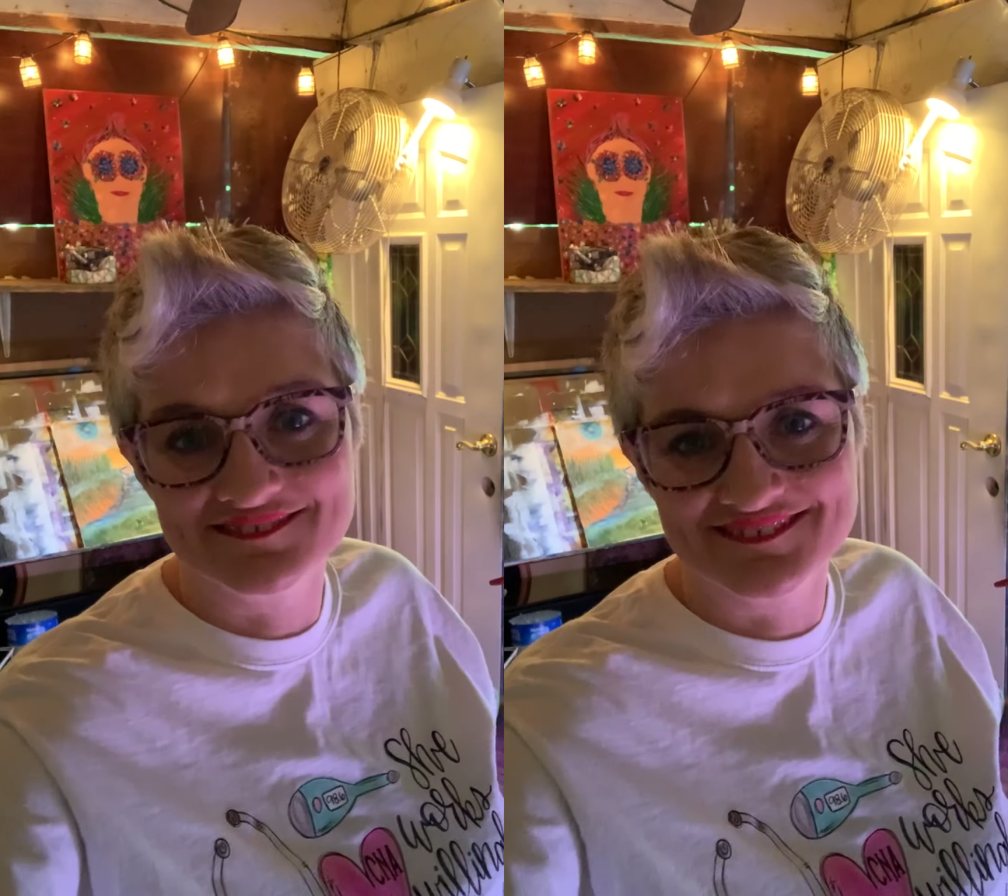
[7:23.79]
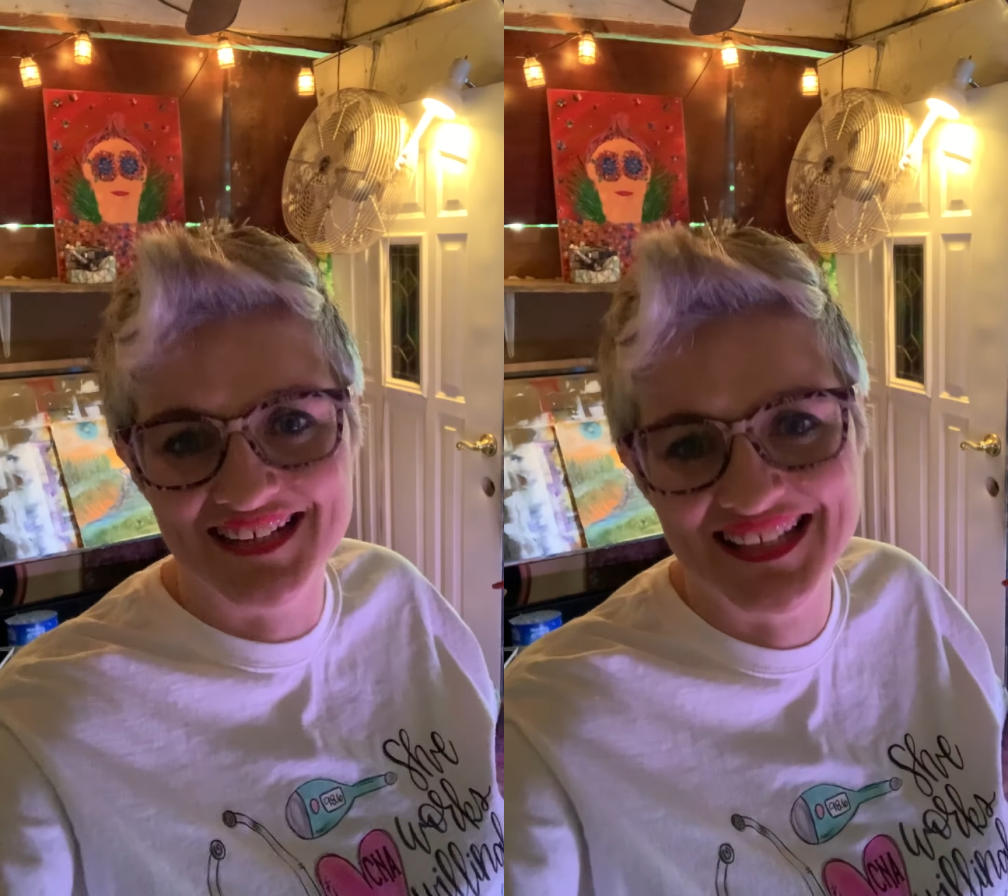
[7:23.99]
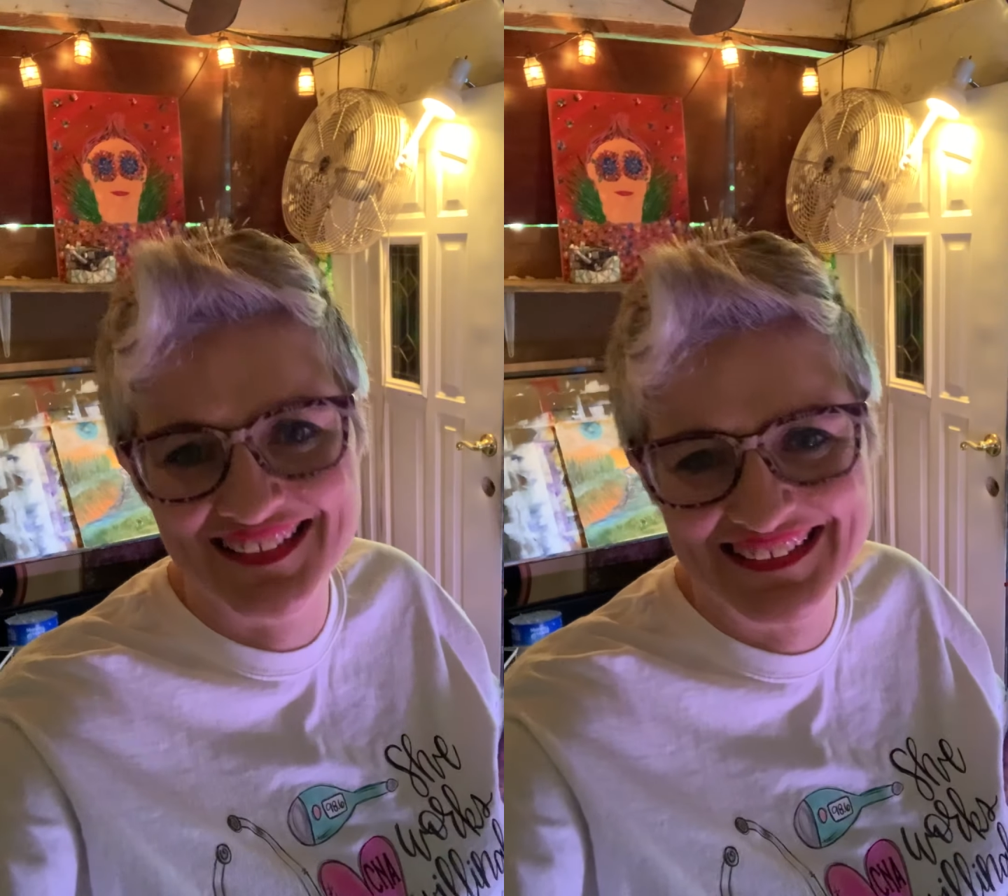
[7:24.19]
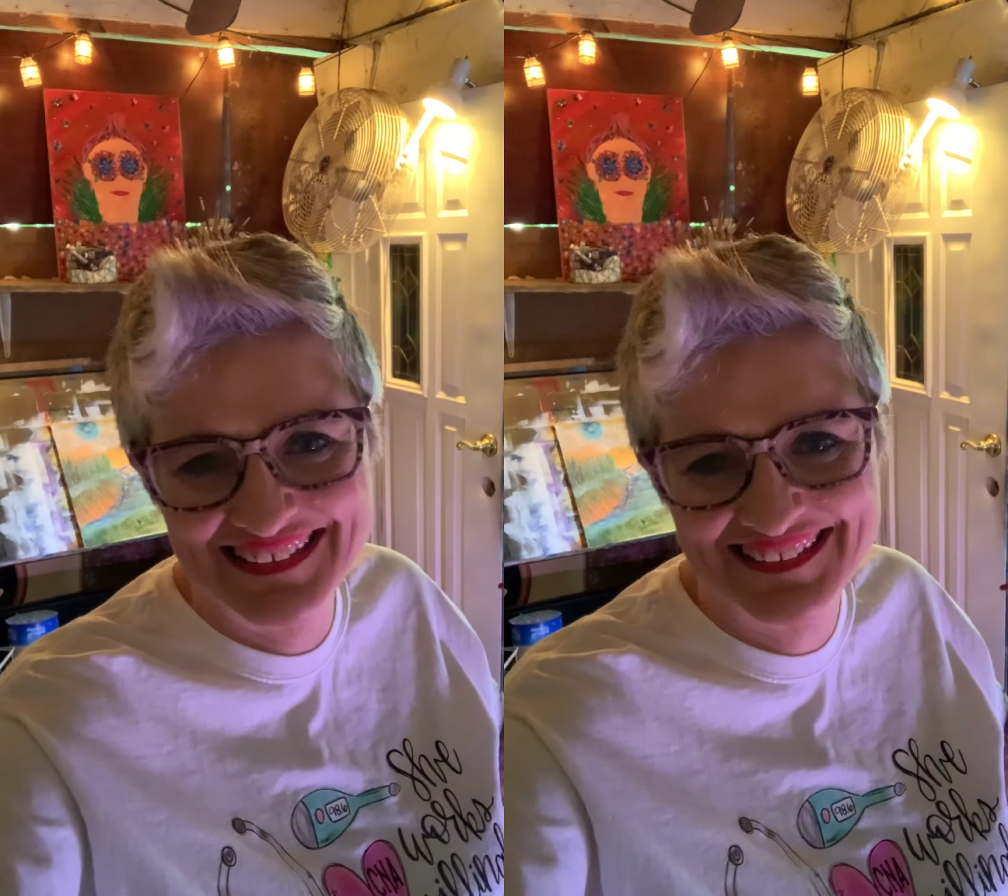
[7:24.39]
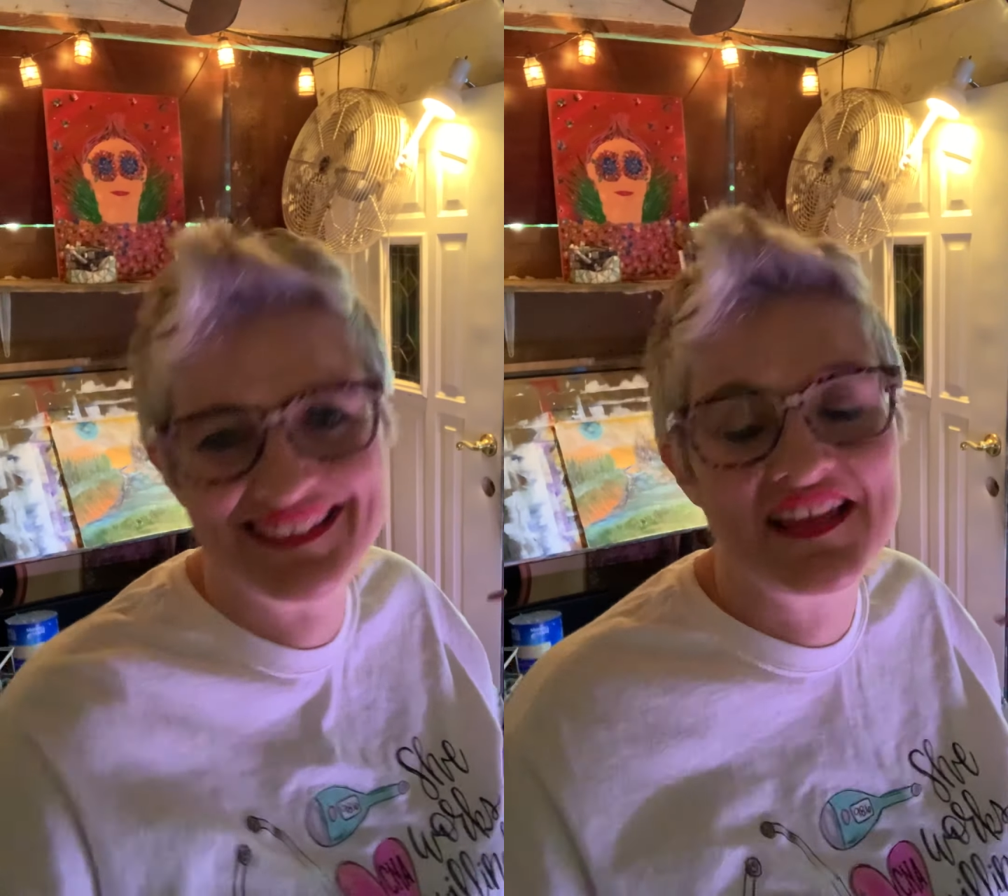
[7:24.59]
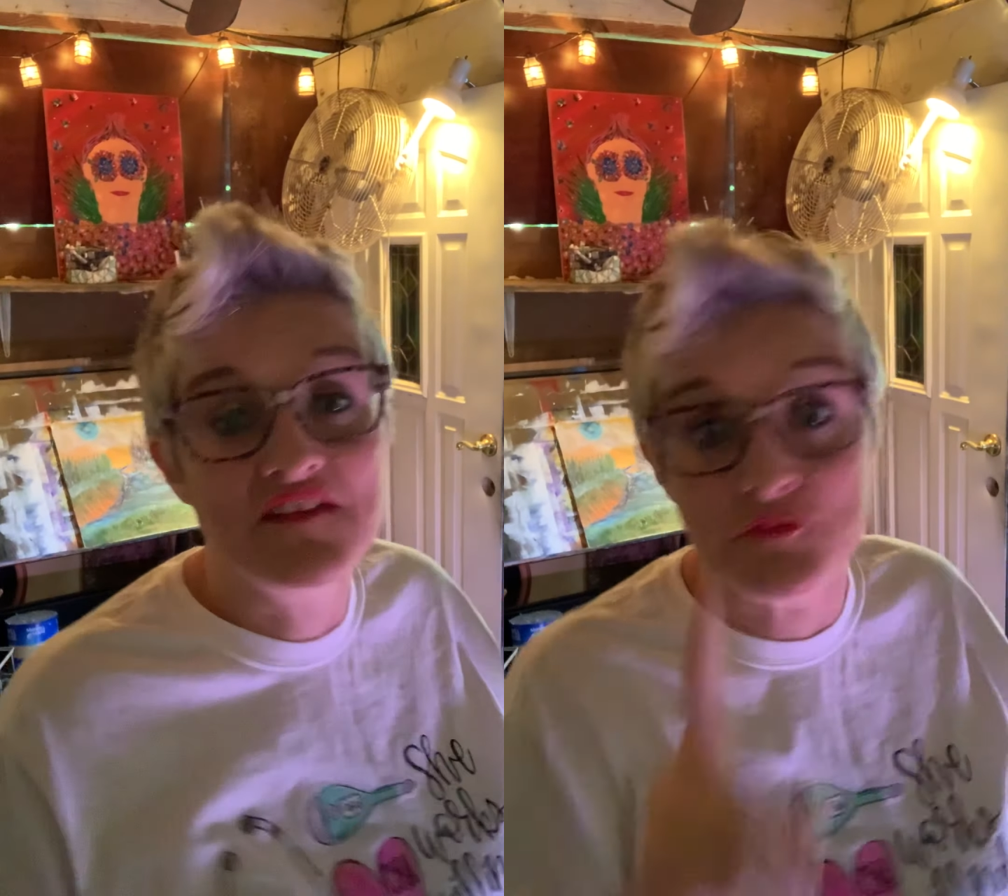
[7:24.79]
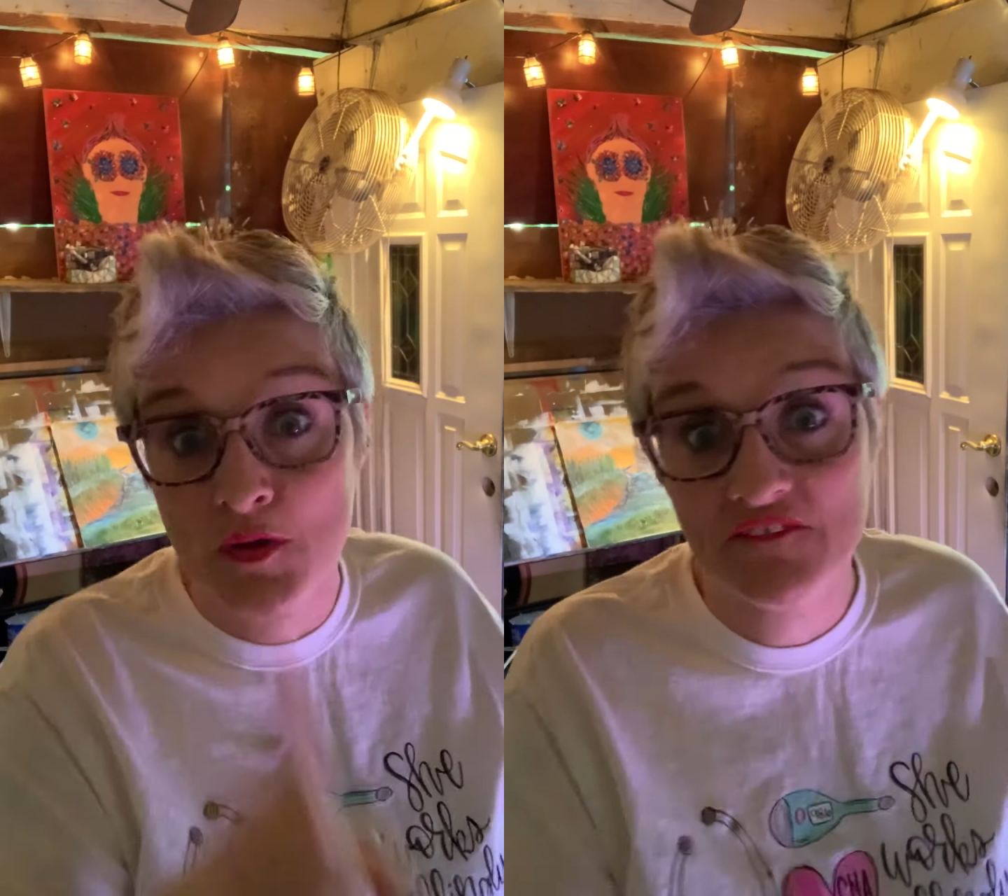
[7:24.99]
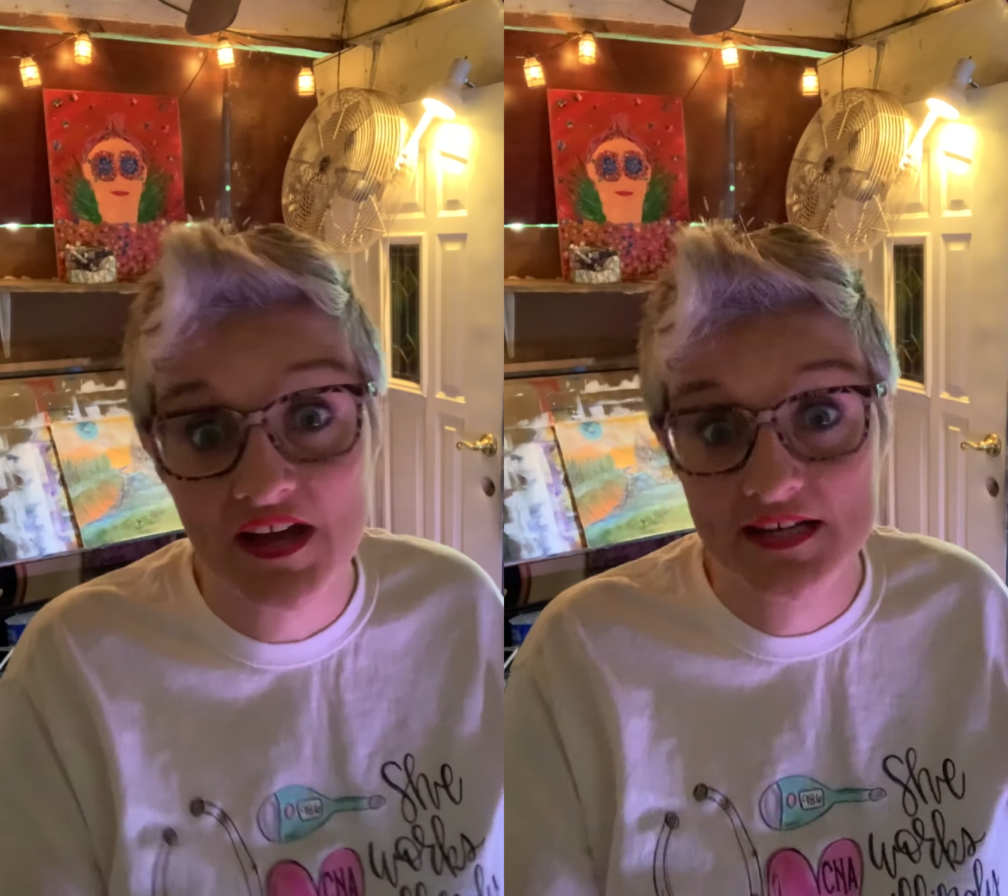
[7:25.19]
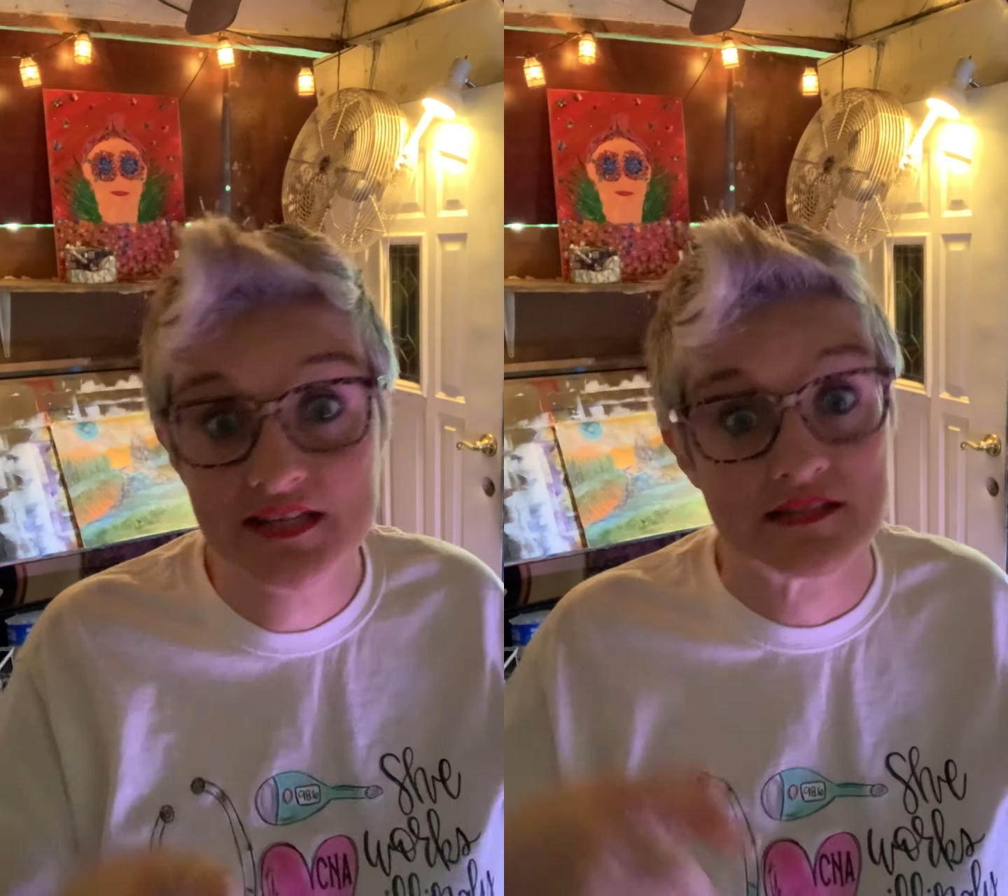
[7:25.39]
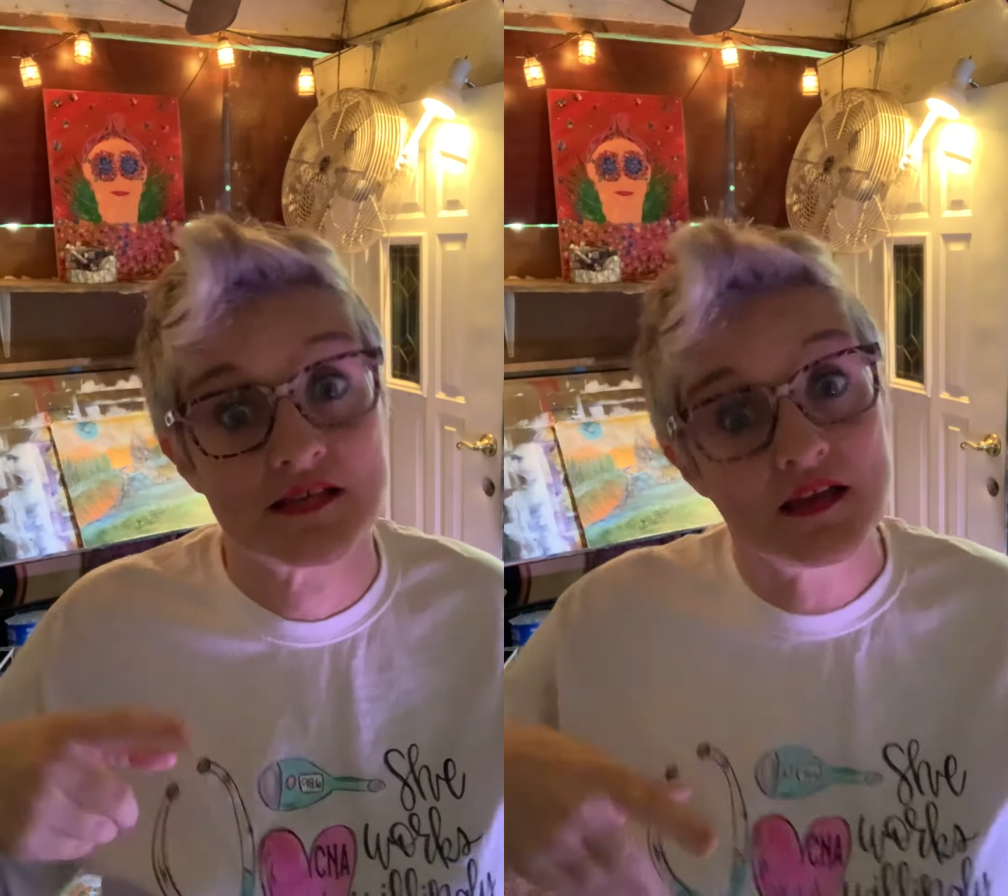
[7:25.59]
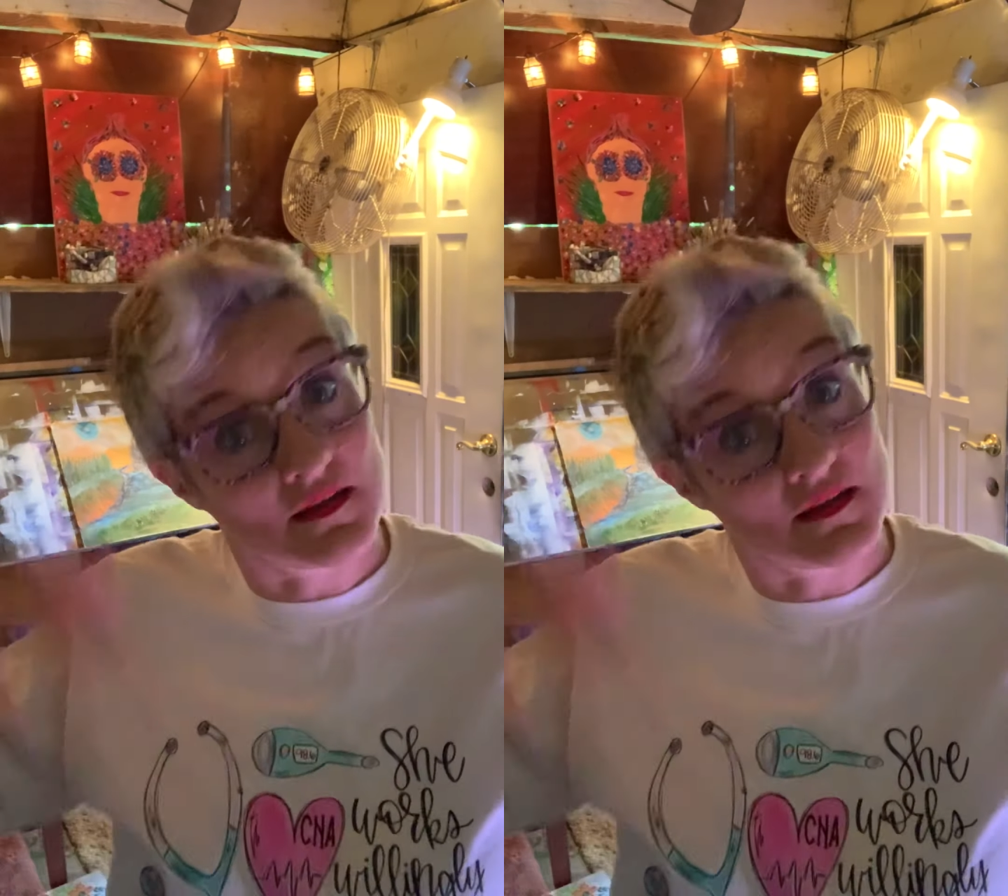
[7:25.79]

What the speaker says: If you have ideas,